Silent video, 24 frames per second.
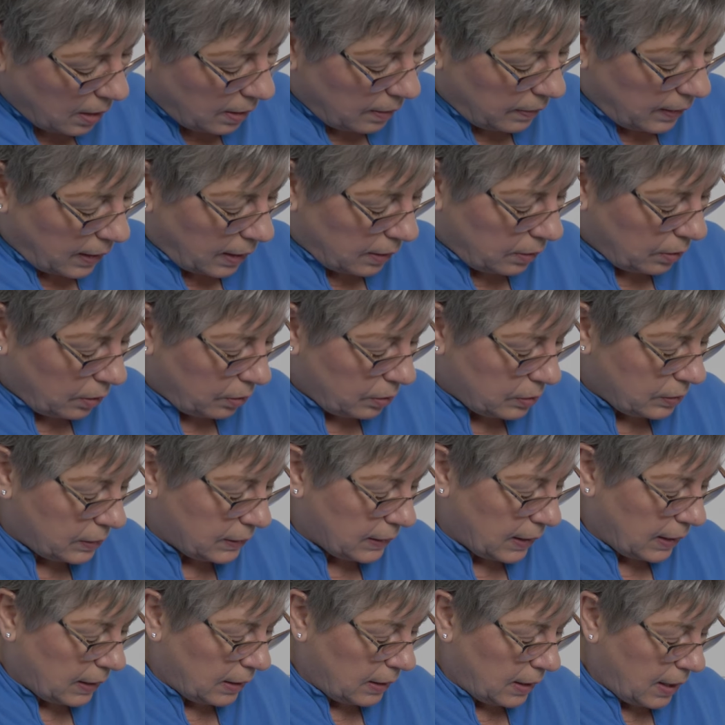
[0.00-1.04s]
that her
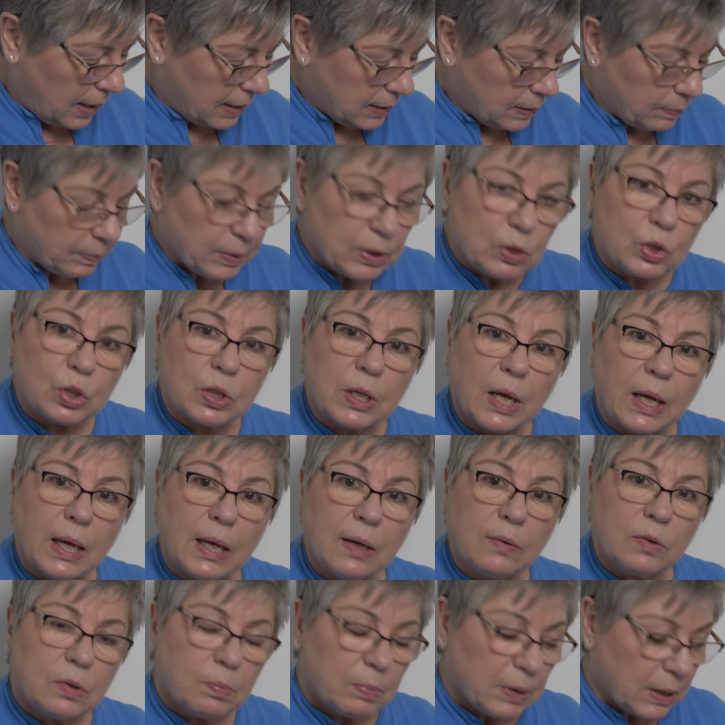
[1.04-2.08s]
skin has been
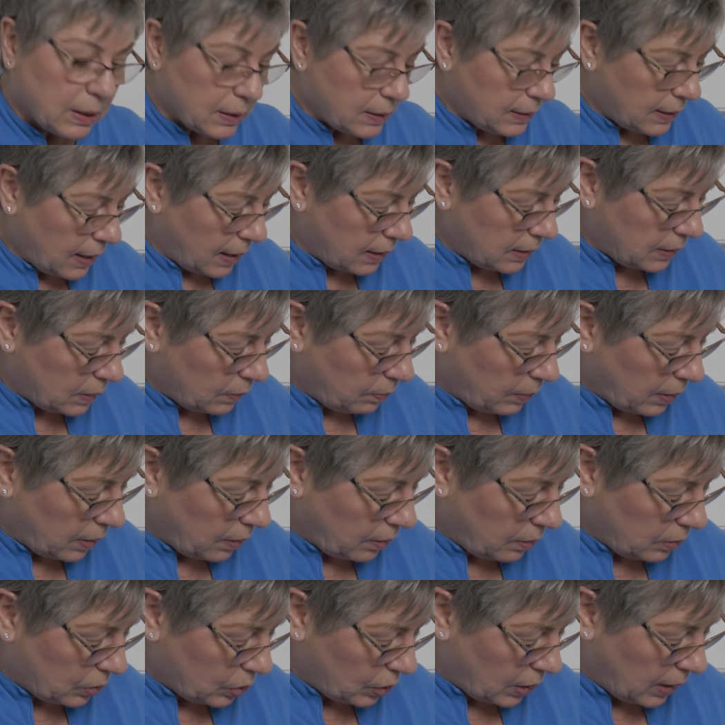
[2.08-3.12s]
shaved because that is
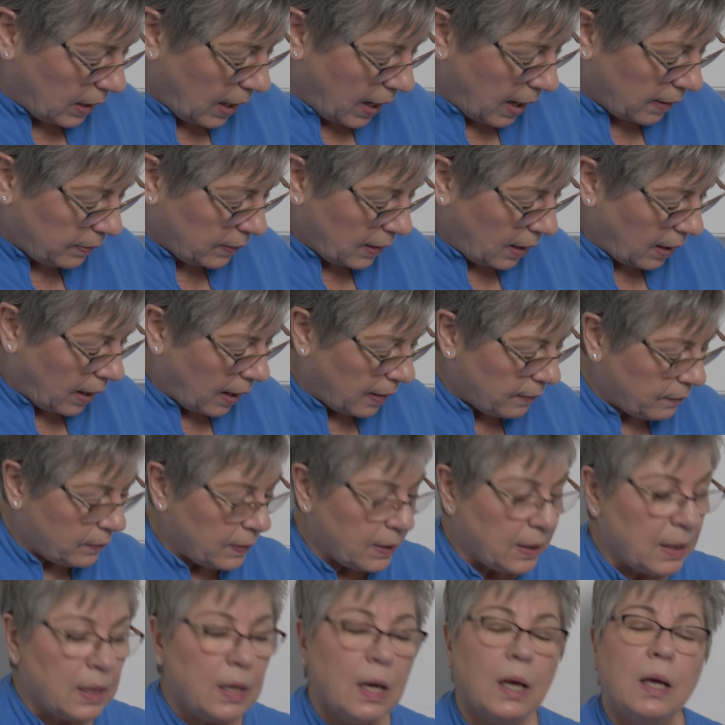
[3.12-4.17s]
where she had the
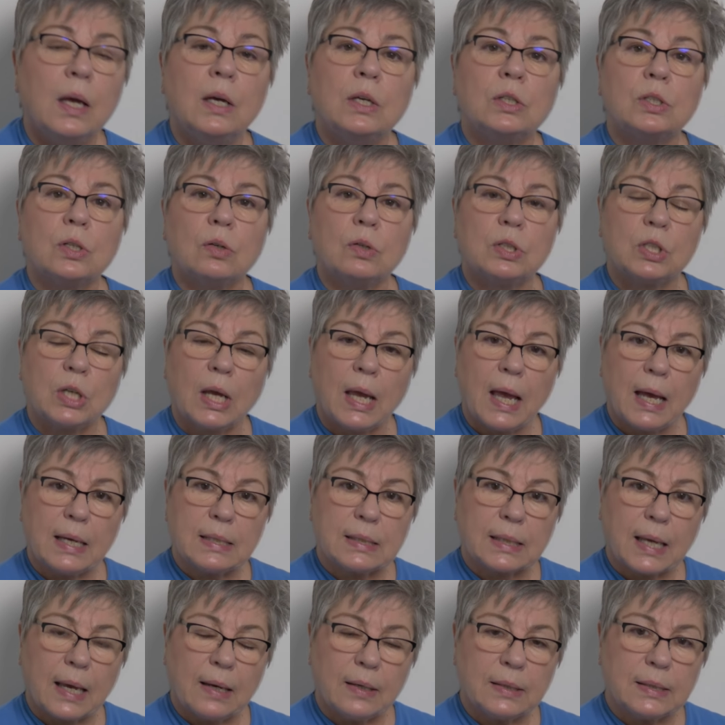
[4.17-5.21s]
IV. So she
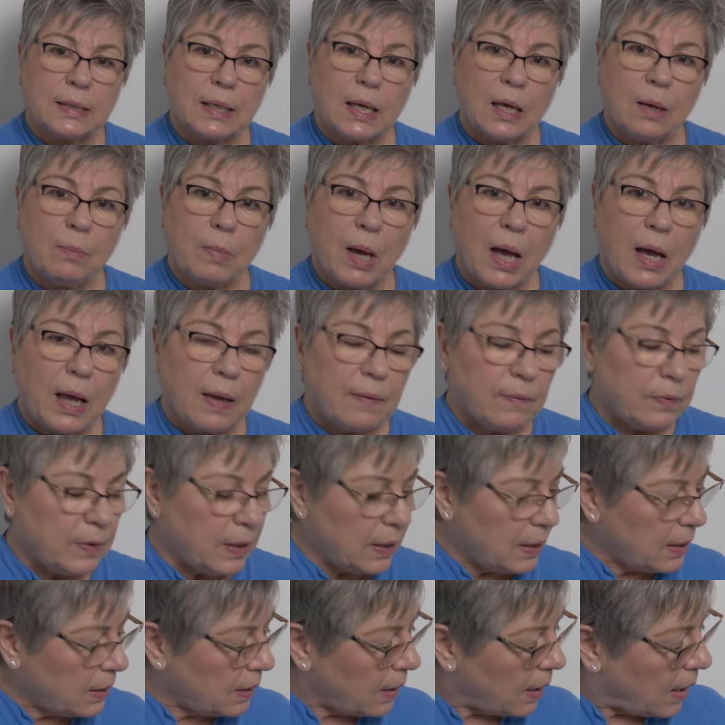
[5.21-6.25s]
has calcium
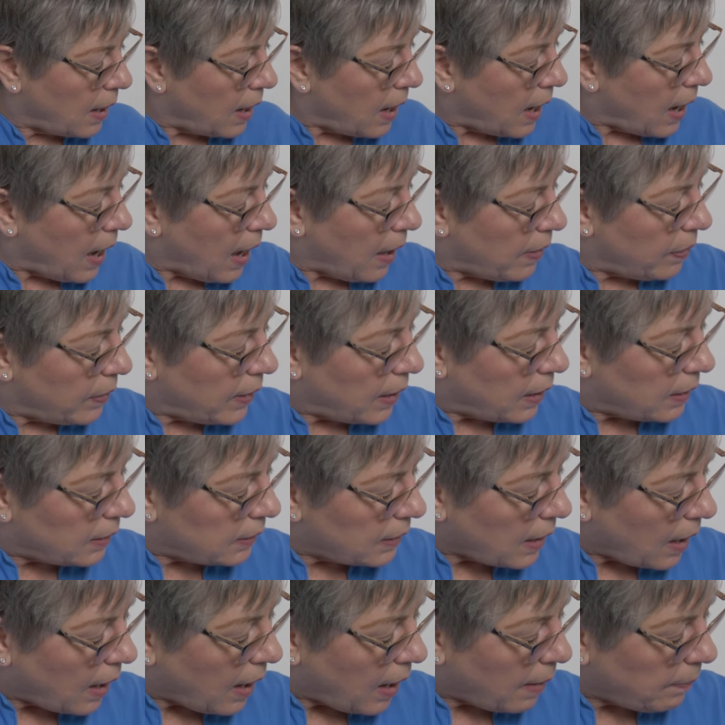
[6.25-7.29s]
IV, and
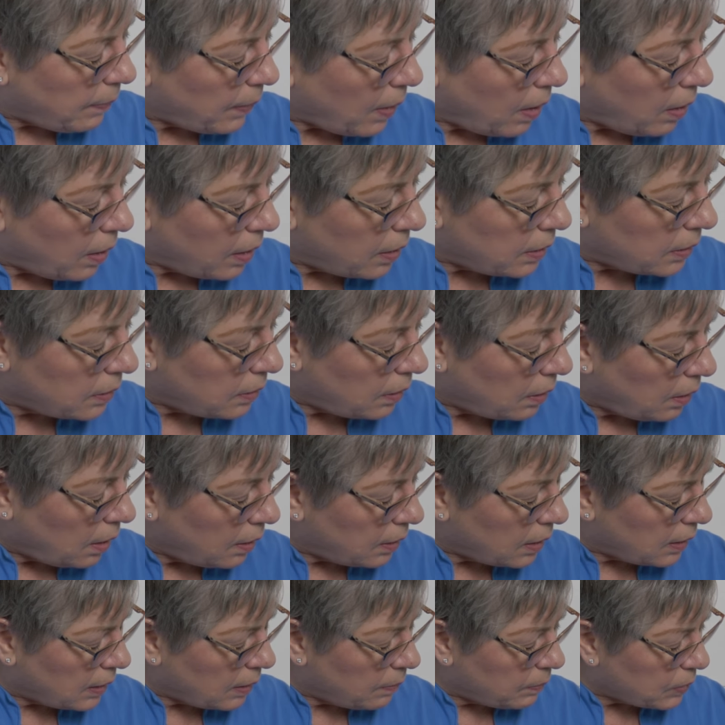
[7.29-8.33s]
then up on
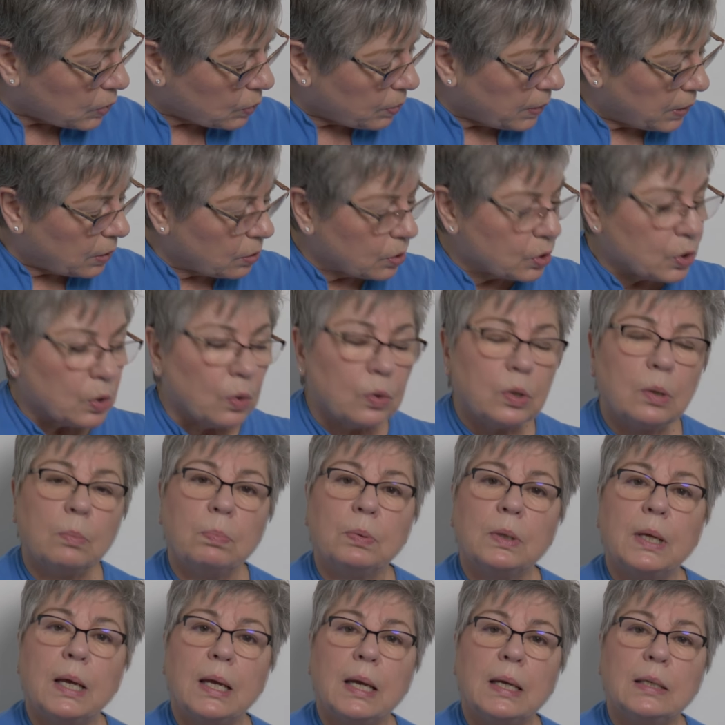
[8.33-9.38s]
in between her shoulder
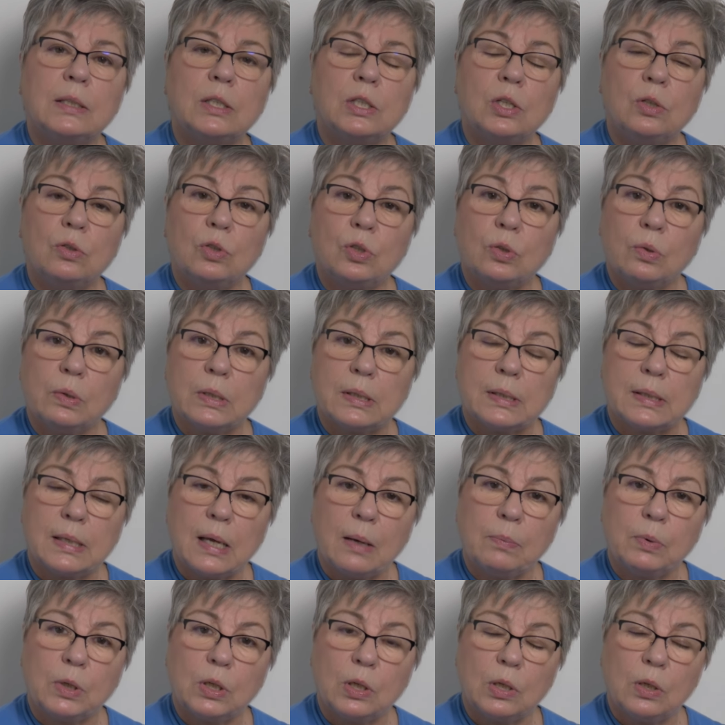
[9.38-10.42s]
blades, you do a
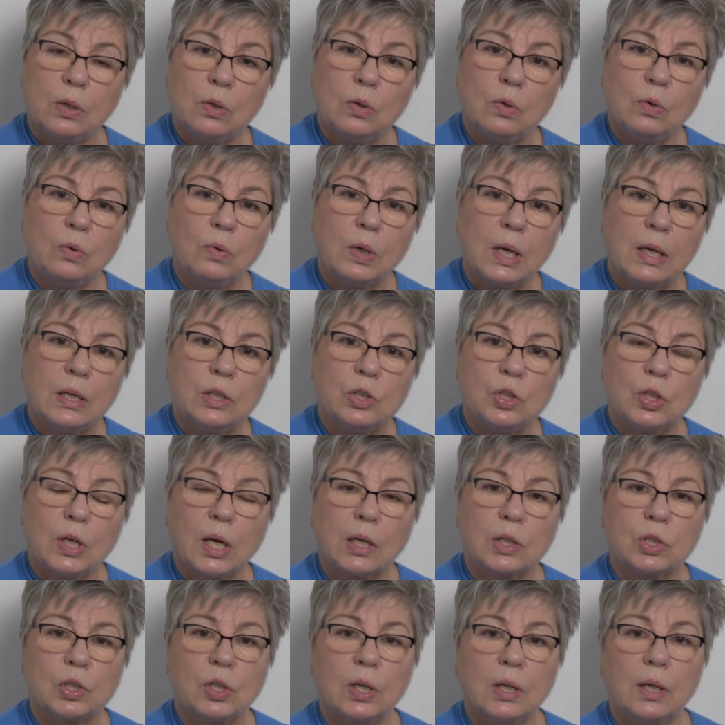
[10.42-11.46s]
sub-Q
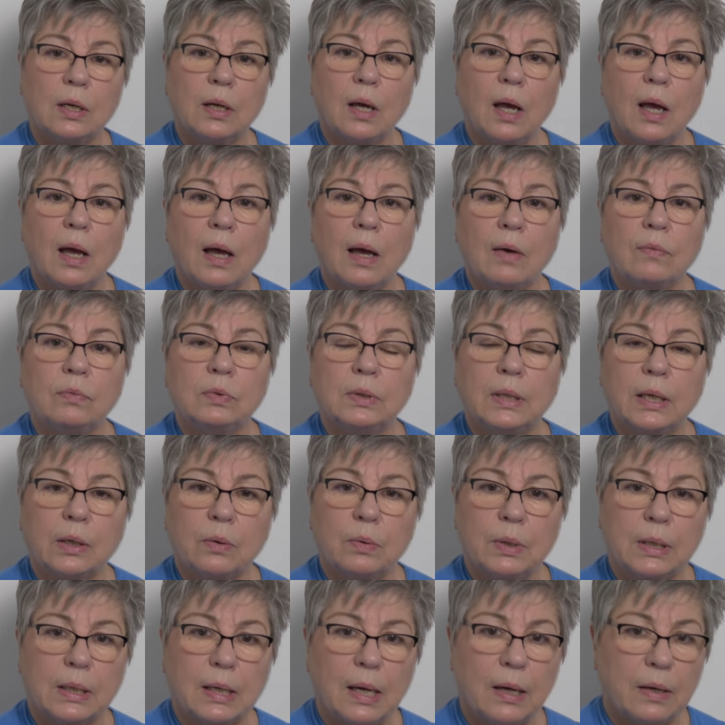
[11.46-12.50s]
injection of
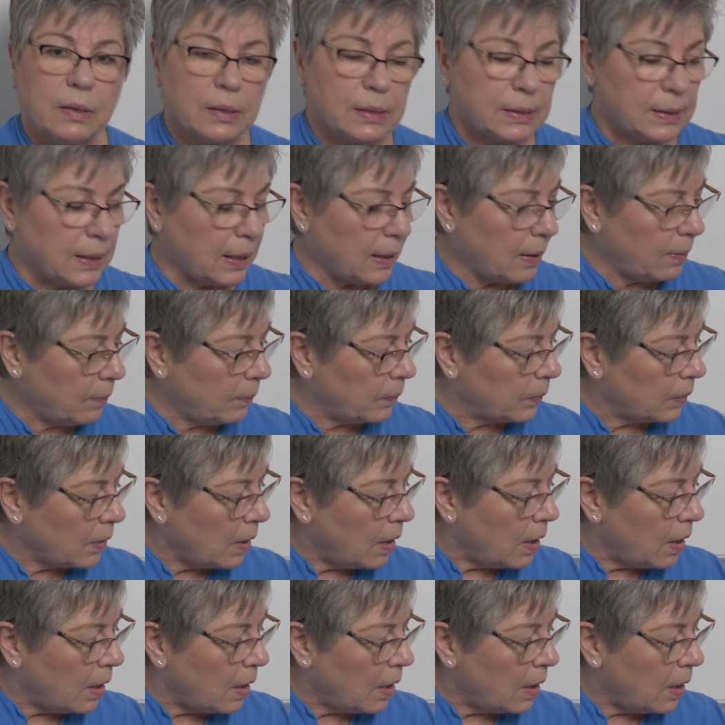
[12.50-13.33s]
liquid calcium.